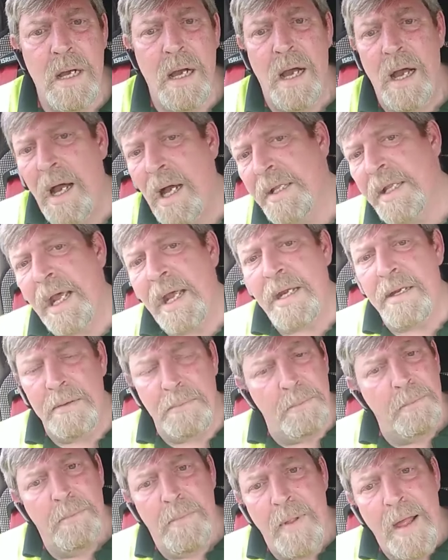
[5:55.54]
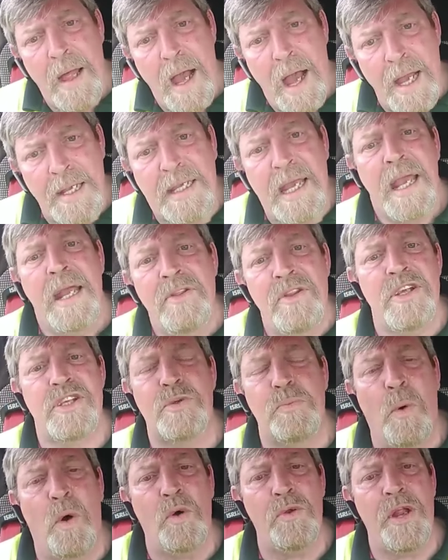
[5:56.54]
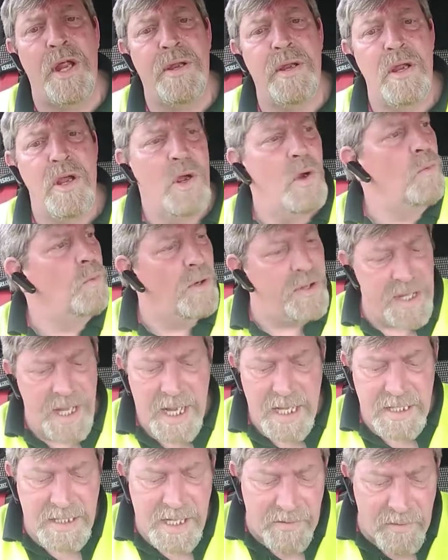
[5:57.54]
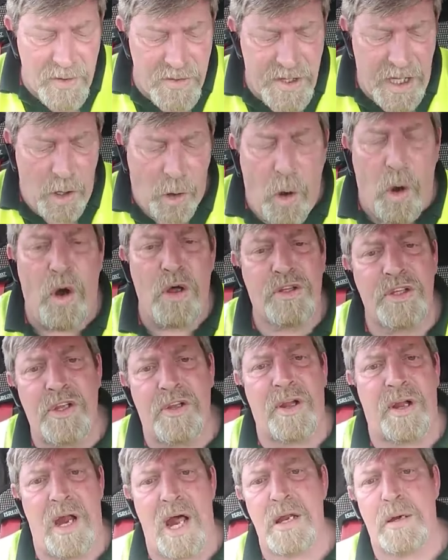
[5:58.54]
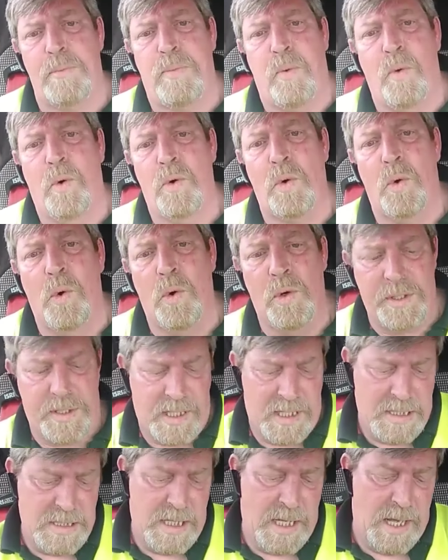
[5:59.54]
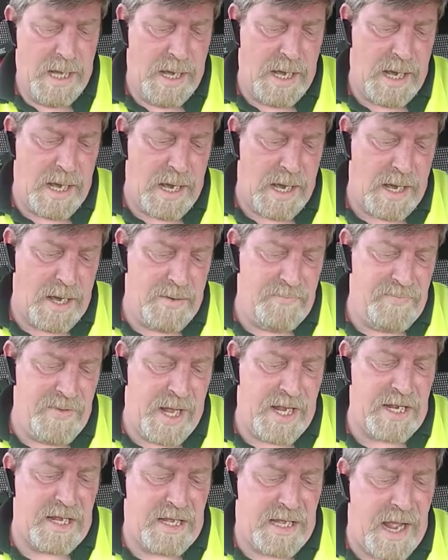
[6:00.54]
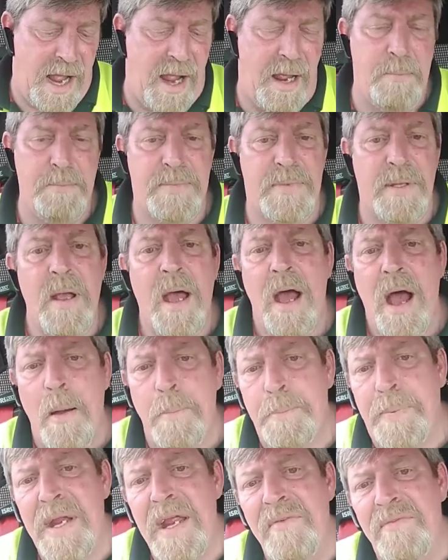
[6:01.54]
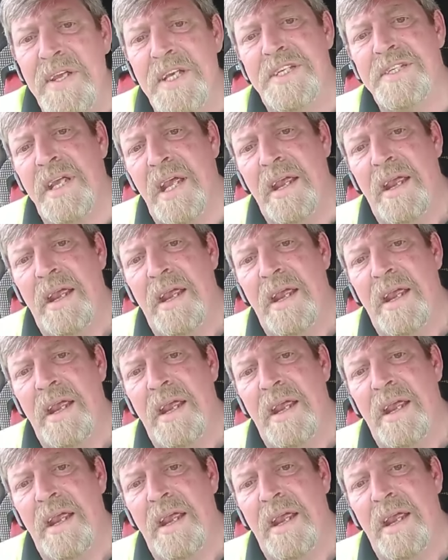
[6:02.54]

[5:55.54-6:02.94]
and then again this morning when the, the, the author of that report on, uh, Nick Kempe, a previous